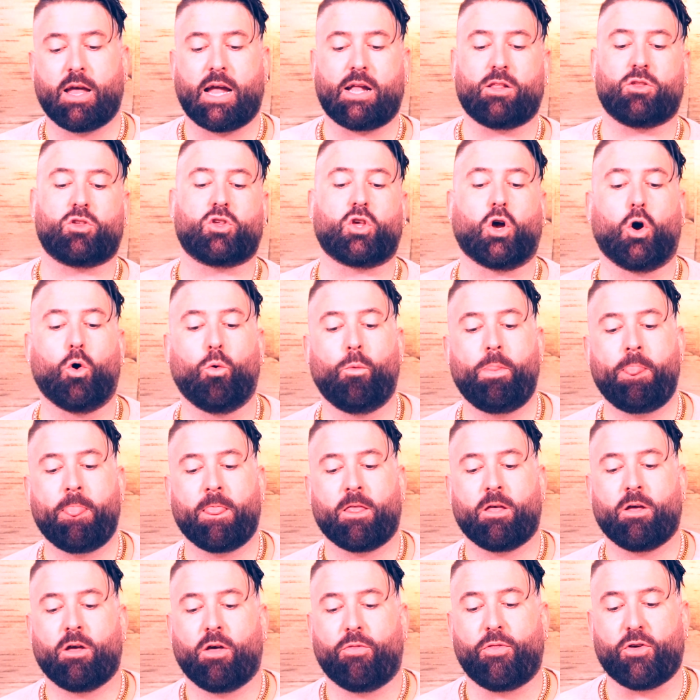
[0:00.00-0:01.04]
And so
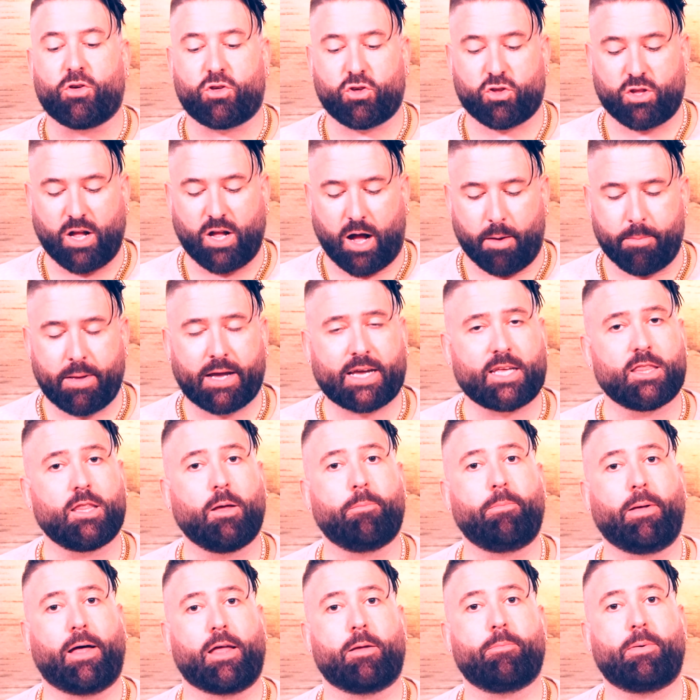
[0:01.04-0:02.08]
the stomach and the
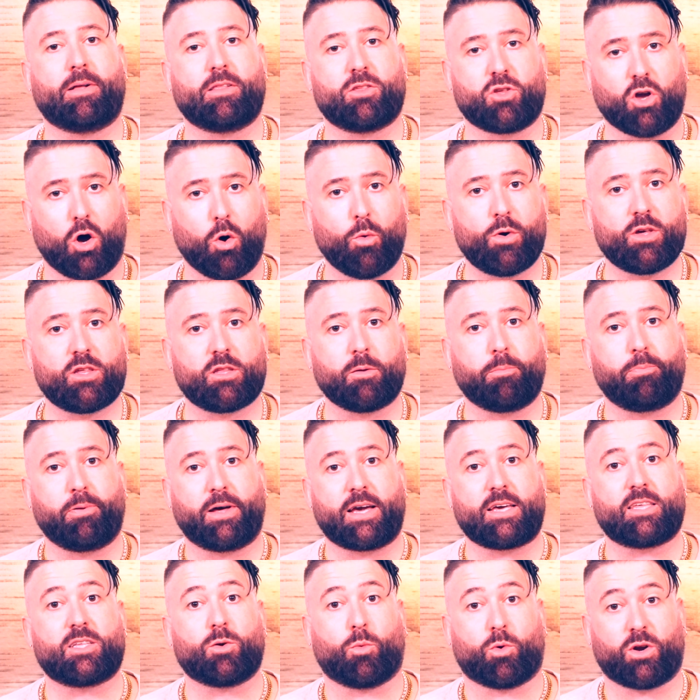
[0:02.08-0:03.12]
belly button is always the
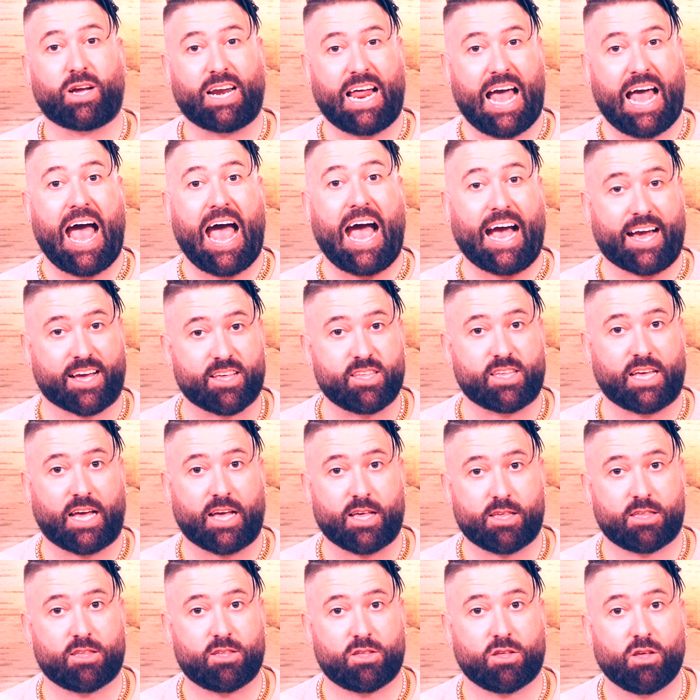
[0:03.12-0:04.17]
place that we're going
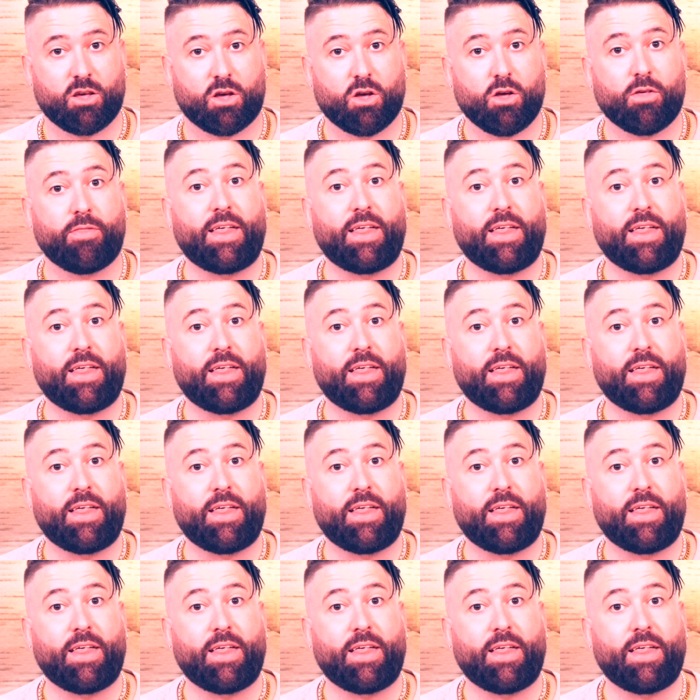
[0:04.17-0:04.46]
access.